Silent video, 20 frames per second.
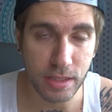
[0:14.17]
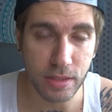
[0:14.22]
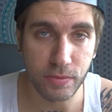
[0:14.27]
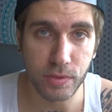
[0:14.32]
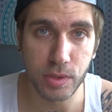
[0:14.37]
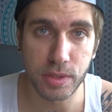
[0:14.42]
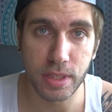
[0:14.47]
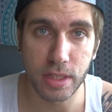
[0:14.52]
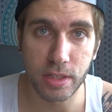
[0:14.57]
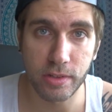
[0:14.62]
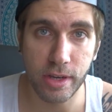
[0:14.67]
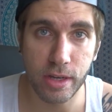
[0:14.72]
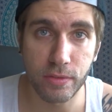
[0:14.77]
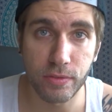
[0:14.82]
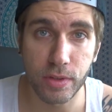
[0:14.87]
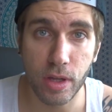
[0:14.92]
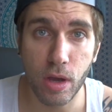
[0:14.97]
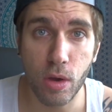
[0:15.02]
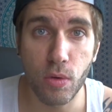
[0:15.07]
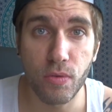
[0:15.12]
And if you stick around
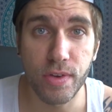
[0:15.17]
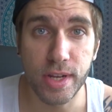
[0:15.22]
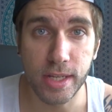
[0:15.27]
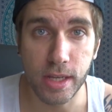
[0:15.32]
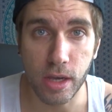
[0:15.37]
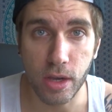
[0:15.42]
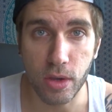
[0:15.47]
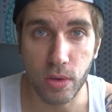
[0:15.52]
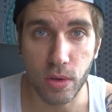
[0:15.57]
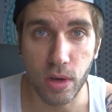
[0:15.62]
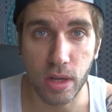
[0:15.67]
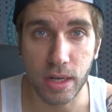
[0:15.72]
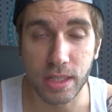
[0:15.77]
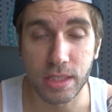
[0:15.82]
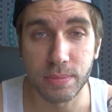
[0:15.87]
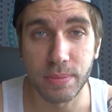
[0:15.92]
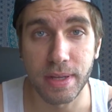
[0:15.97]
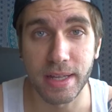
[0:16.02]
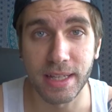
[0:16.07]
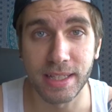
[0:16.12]
for the whole video, I'll
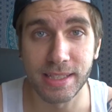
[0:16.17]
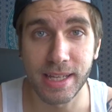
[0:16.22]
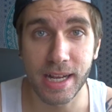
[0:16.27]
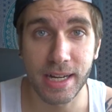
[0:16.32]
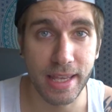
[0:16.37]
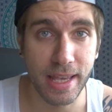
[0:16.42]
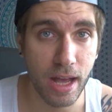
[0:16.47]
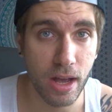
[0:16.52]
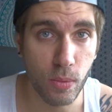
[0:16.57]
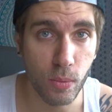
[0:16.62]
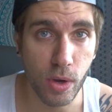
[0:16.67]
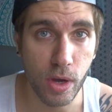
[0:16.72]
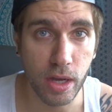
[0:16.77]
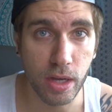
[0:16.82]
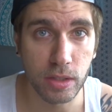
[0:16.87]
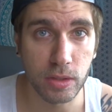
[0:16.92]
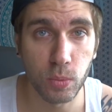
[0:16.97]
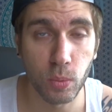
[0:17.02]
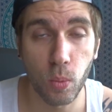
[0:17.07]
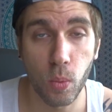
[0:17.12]
explain exactly how it works,